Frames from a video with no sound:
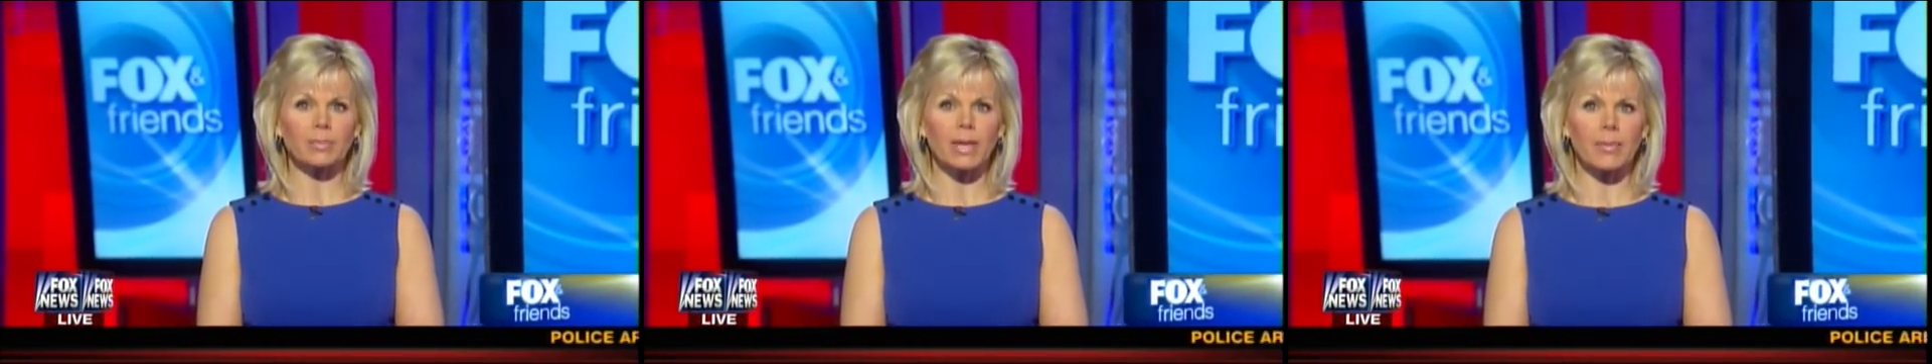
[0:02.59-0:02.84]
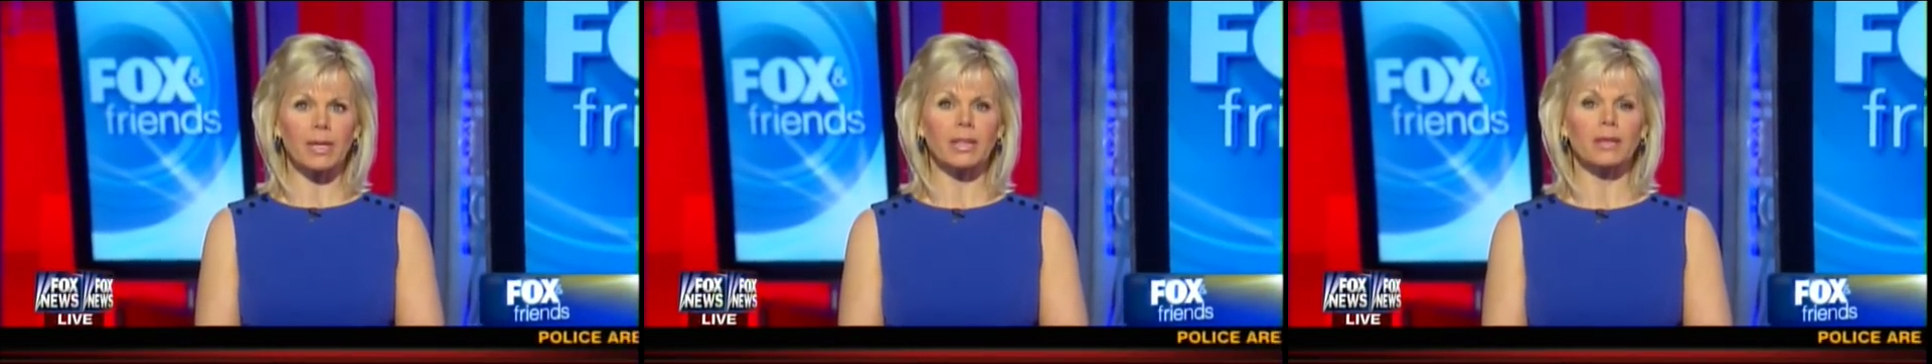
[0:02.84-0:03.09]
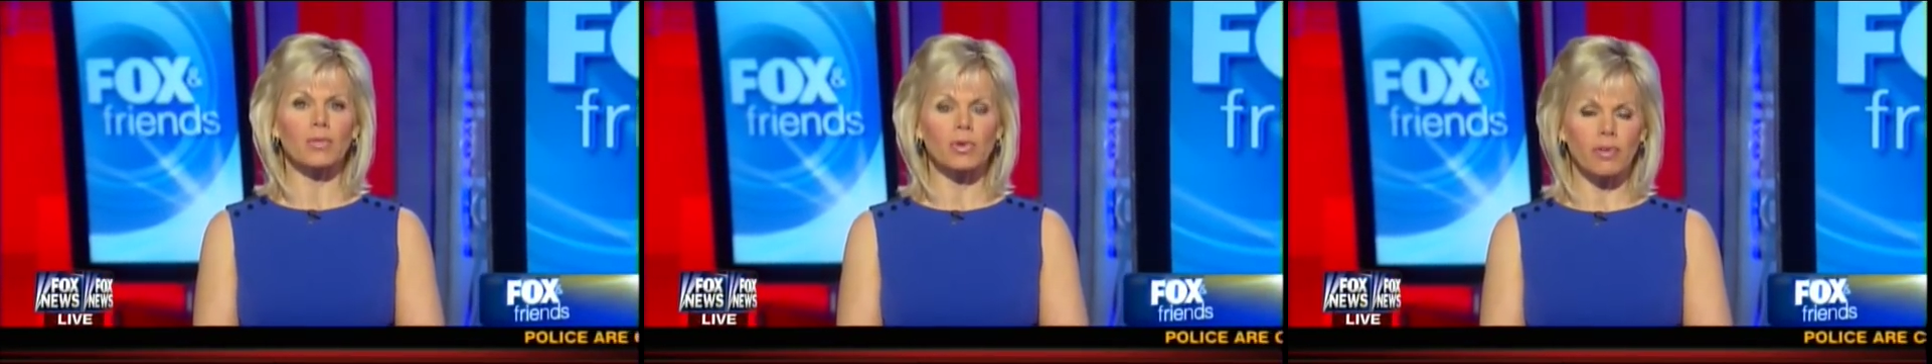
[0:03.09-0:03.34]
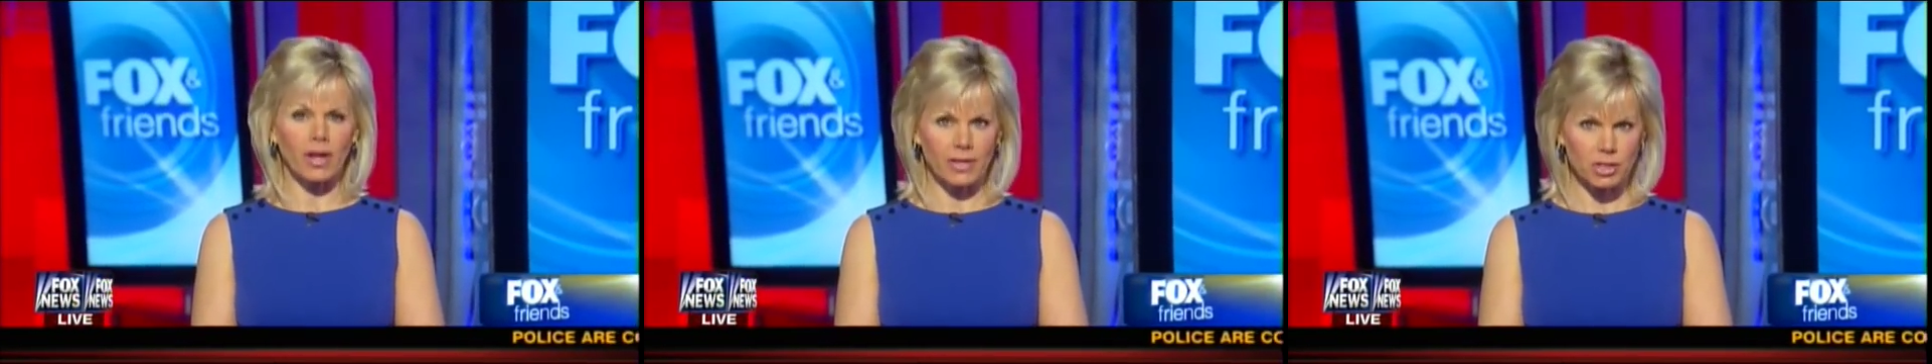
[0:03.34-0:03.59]
blaming the
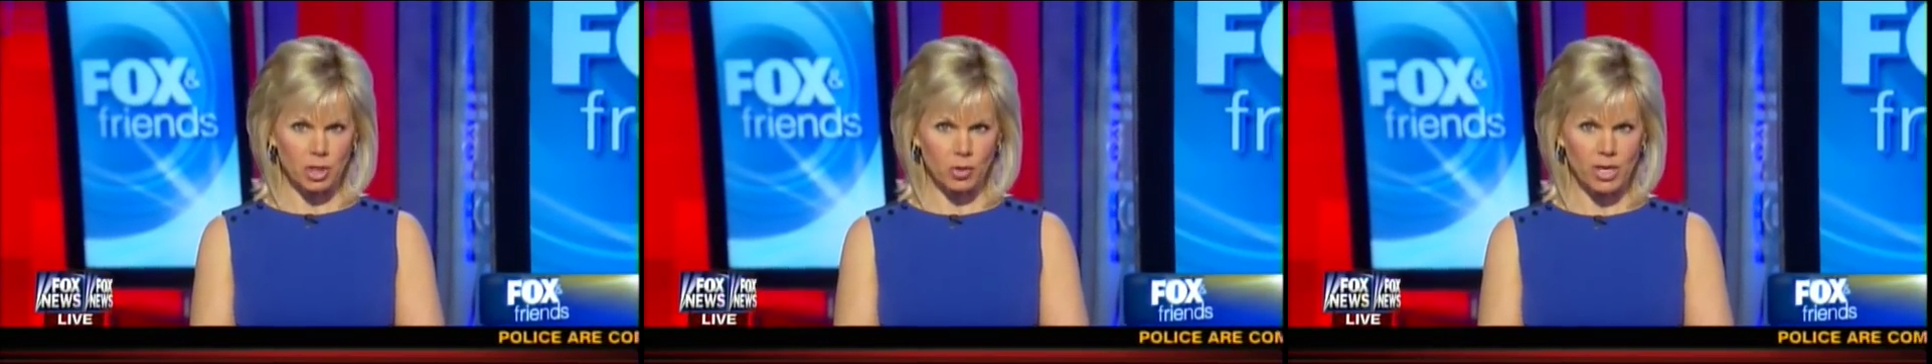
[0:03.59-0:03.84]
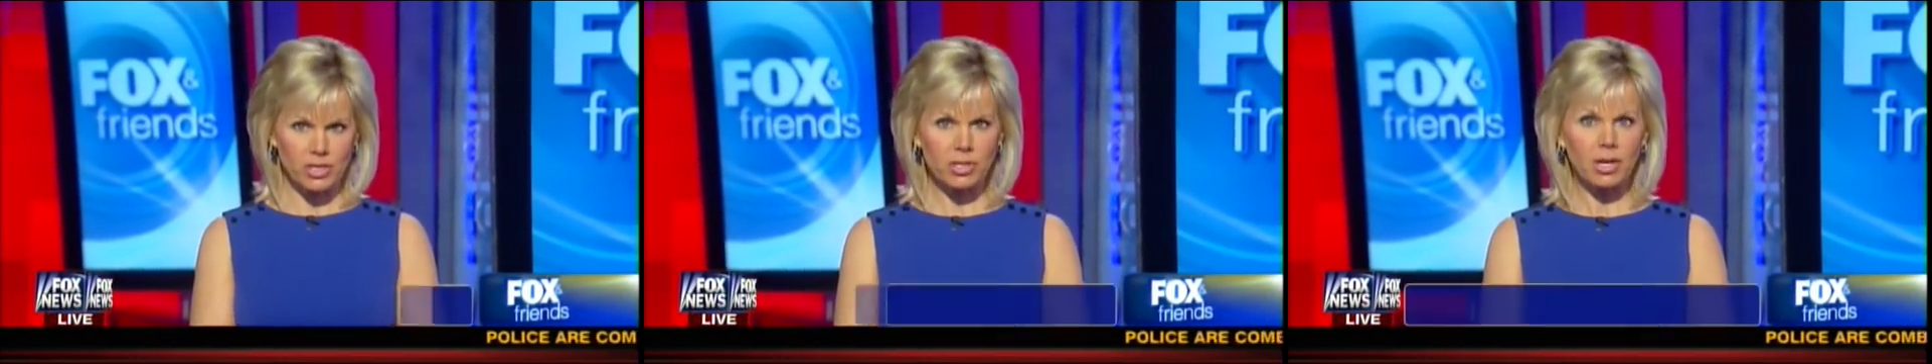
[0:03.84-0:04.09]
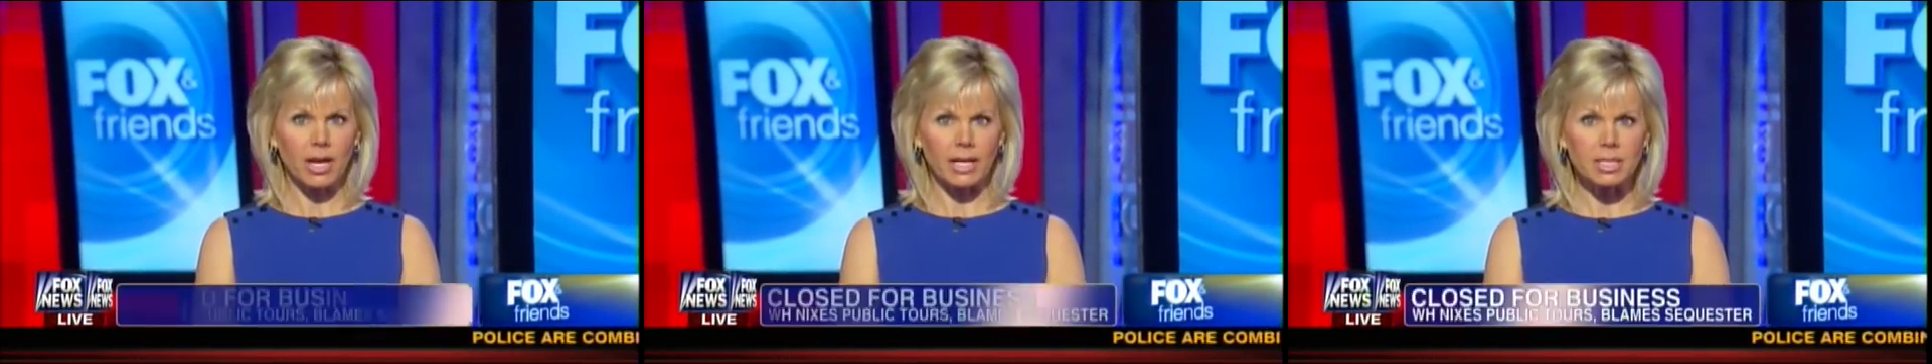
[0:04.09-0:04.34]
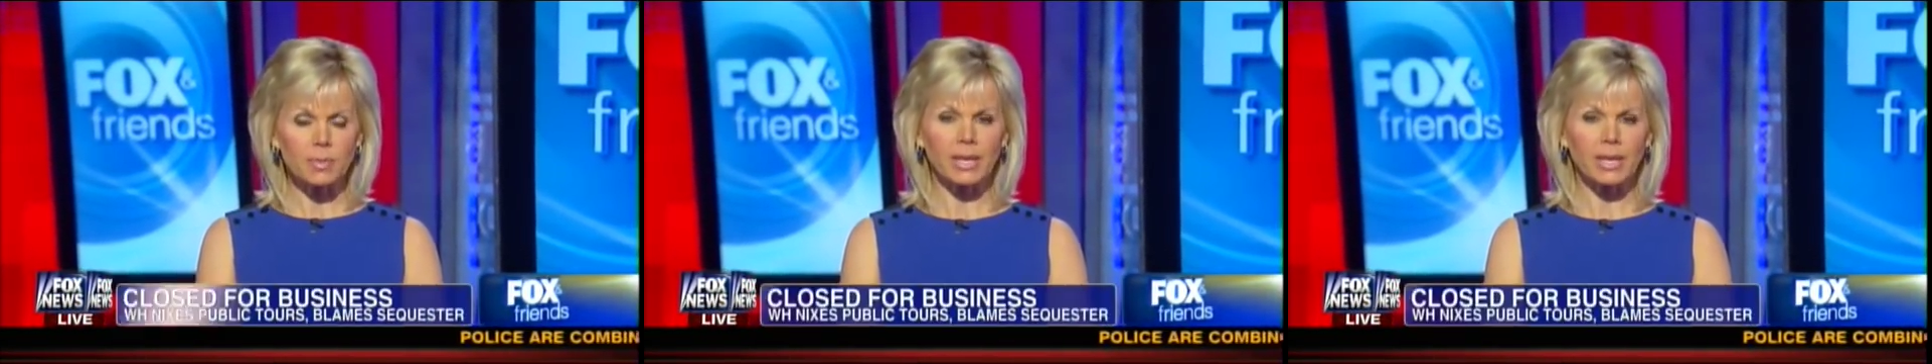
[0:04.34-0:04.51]
move on the sequester cuts.